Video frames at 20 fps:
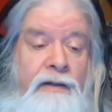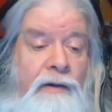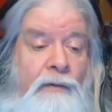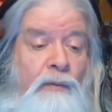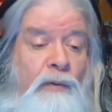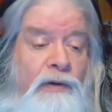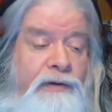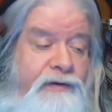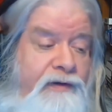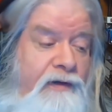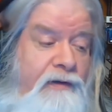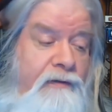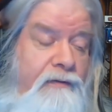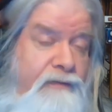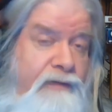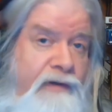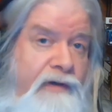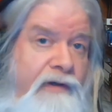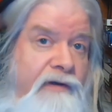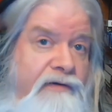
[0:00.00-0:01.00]
Well, the other
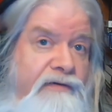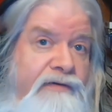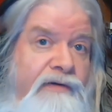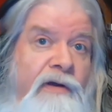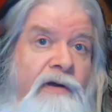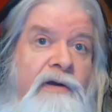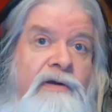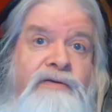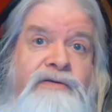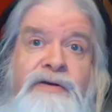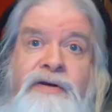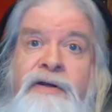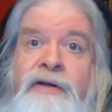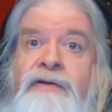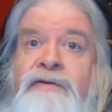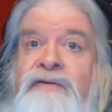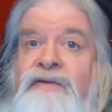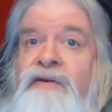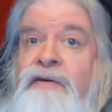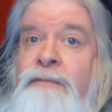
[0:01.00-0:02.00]
thing is, she
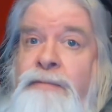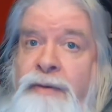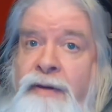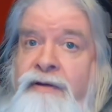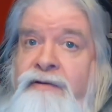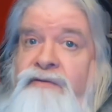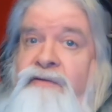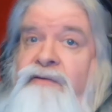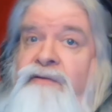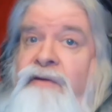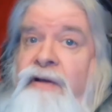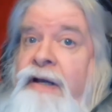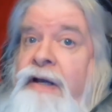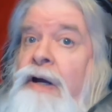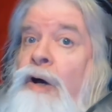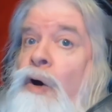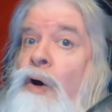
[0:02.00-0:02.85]
can see places like